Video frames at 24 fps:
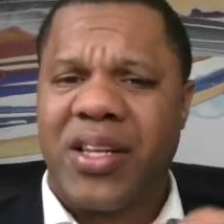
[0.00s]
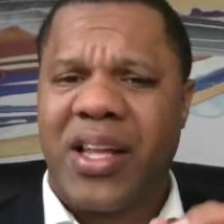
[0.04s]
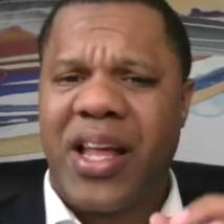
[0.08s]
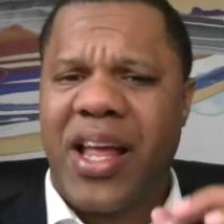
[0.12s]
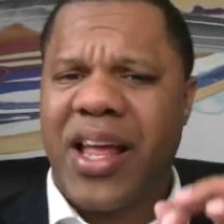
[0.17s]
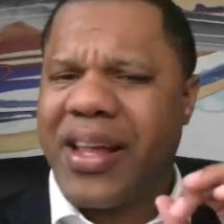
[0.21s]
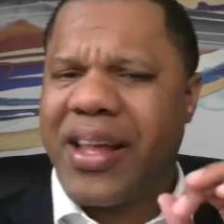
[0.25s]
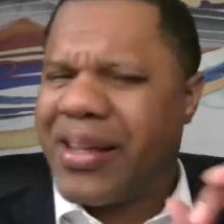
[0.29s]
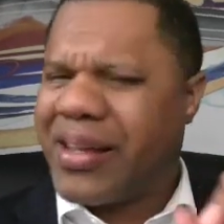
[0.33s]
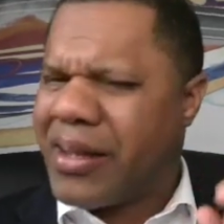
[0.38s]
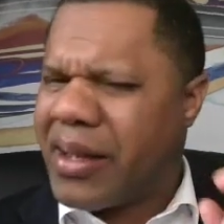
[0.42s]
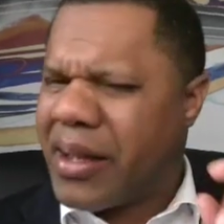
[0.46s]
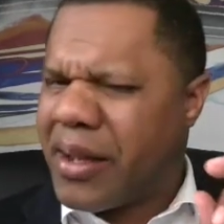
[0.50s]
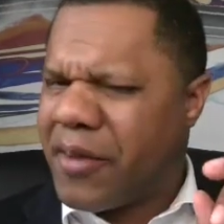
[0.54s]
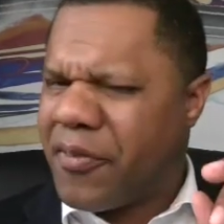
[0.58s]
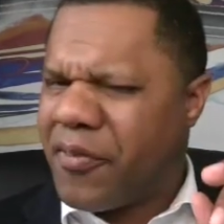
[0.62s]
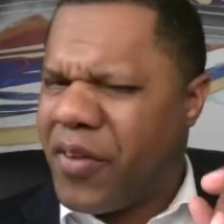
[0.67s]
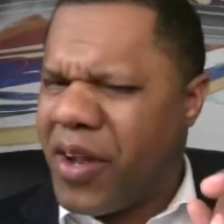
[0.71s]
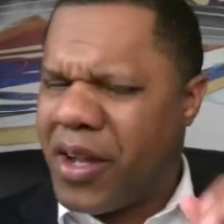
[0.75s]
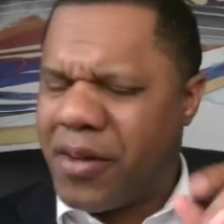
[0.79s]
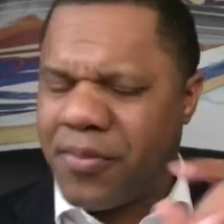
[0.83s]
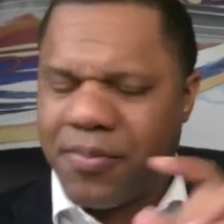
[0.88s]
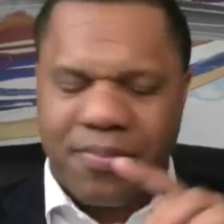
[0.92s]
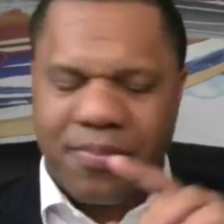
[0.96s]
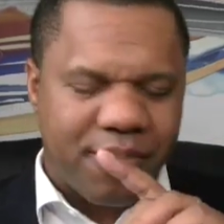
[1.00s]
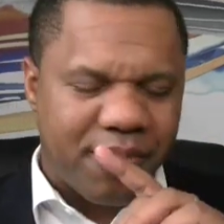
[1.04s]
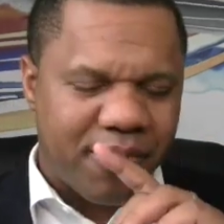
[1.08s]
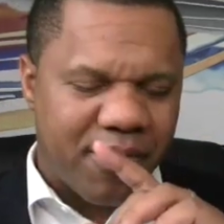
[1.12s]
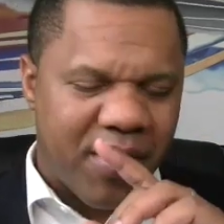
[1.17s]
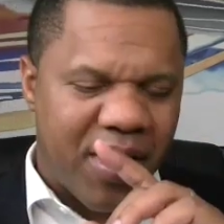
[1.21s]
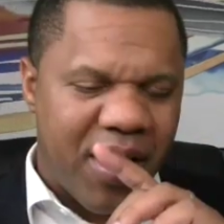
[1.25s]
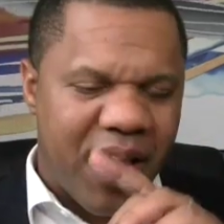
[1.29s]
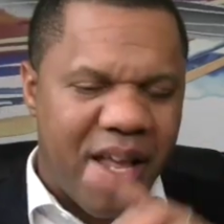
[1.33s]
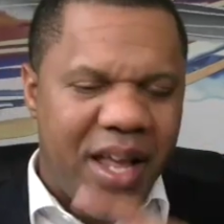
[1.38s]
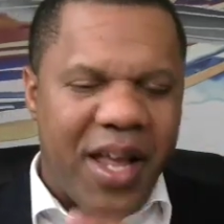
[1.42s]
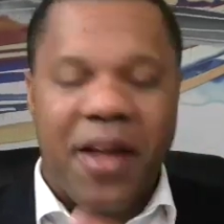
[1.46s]
And if I
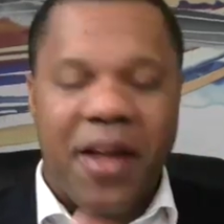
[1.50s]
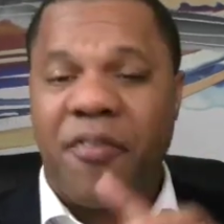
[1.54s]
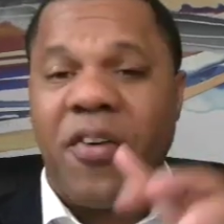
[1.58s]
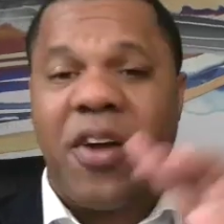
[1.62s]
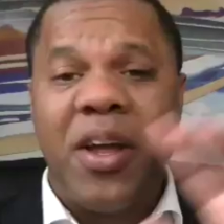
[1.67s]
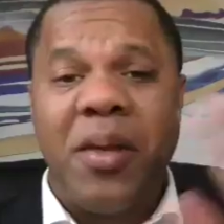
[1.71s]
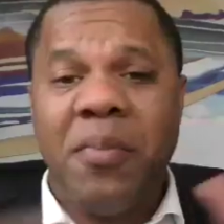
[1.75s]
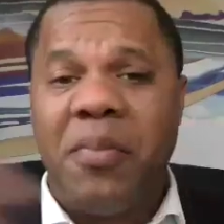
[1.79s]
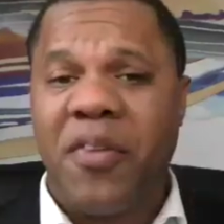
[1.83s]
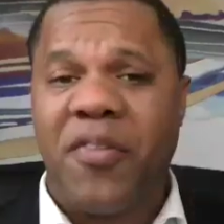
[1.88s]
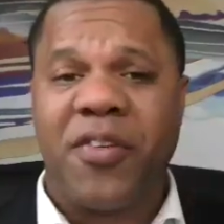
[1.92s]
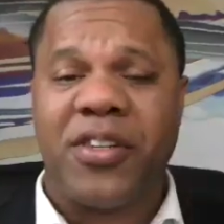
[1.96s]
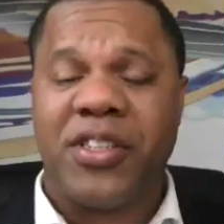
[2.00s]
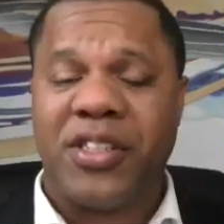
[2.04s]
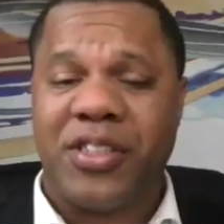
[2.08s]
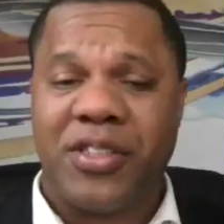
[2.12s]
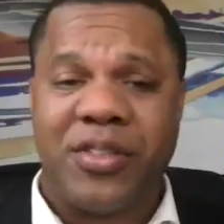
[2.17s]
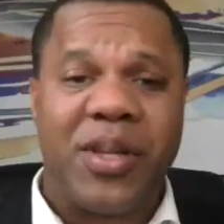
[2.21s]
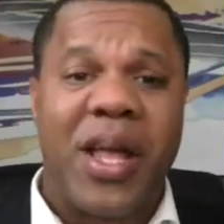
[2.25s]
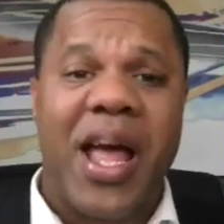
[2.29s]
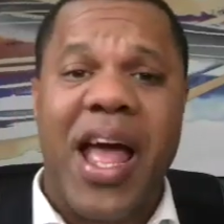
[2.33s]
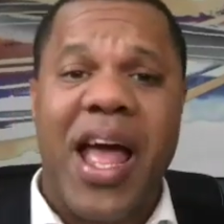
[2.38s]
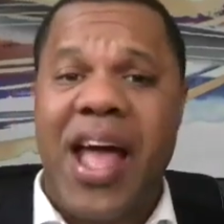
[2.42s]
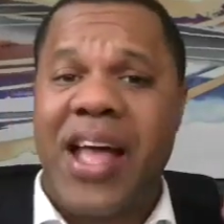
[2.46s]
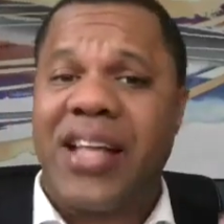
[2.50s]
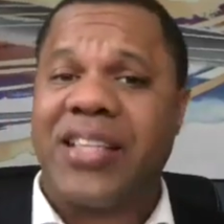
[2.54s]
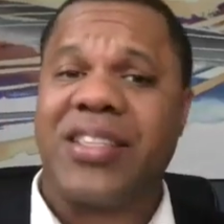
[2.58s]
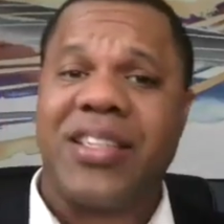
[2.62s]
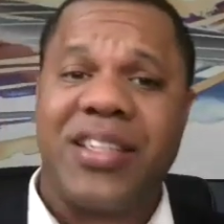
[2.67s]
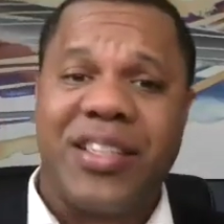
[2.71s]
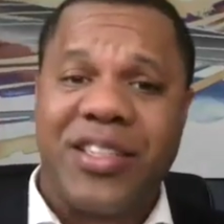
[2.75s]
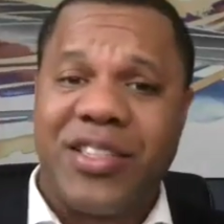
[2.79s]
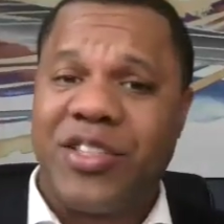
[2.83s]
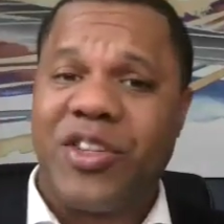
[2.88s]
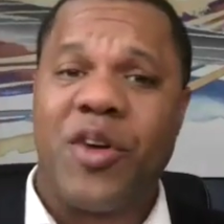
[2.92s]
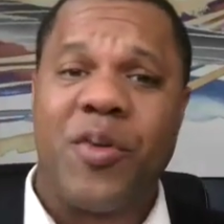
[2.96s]
and forgive me for just
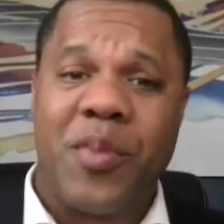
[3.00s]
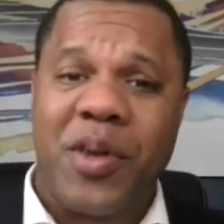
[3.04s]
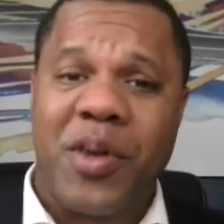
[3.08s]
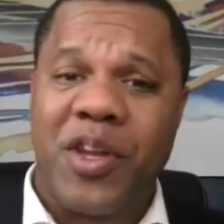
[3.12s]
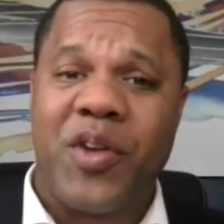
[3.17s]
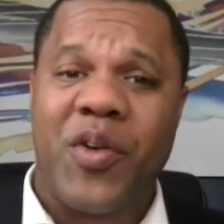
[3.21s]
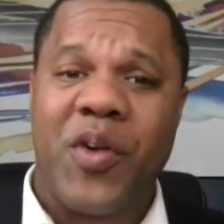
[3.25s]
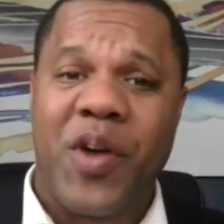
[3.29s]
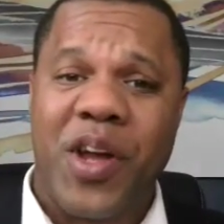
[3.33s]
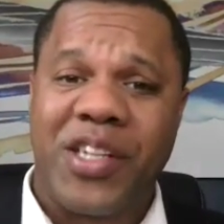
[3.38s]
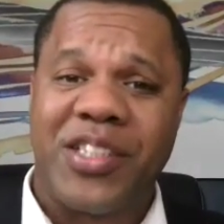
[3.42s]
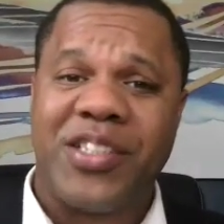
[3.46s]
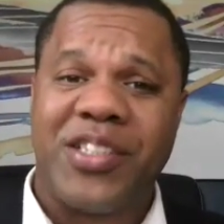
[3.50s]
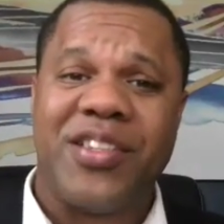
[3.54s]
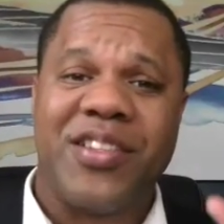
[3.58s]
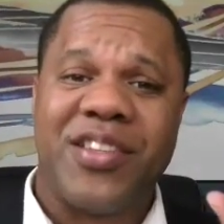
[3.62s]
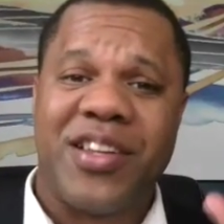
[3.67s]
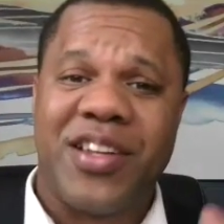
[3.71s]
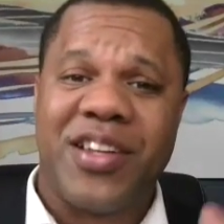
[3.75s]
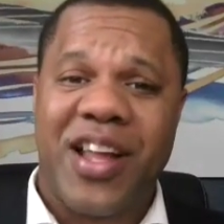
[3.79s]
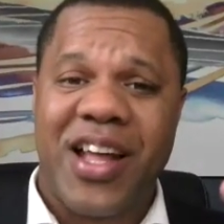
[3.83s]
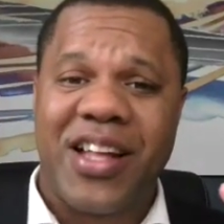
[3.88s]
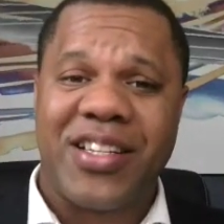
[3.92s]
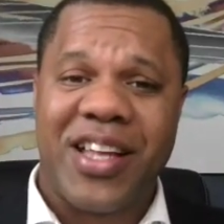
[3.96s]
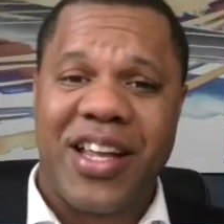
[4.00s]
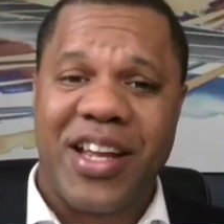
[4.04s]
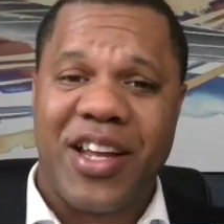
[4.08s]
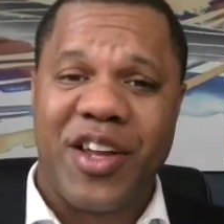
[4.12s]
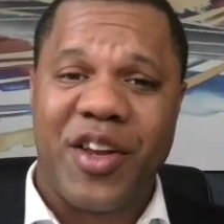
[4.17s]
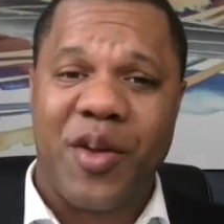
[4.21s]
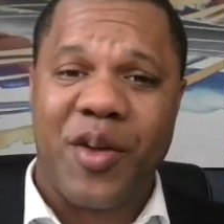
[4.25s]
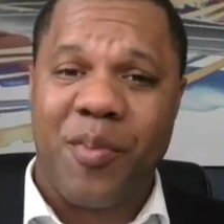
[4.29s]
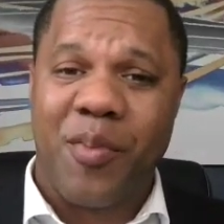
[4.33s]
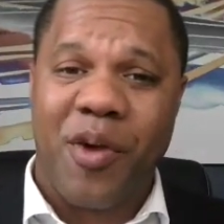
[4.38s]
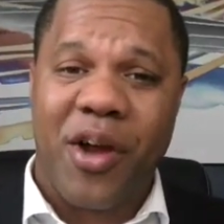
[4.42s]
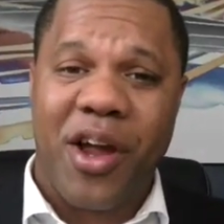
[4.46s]
asking so many questions and not
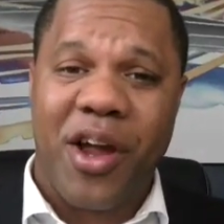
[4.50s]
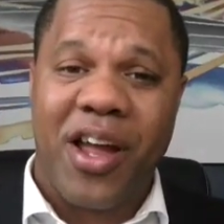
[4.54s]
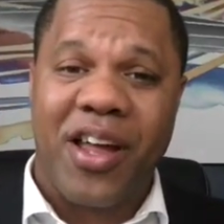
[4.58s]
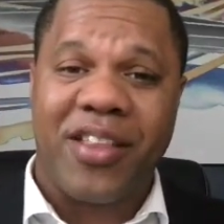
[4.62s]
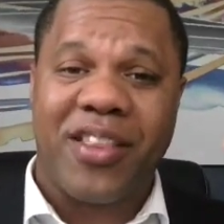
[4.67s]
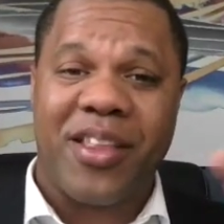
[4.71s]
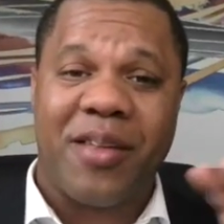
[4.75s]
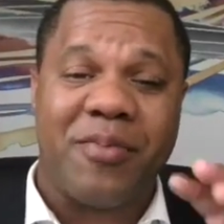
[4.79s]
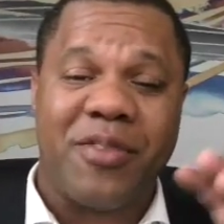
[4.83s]
taking a breath.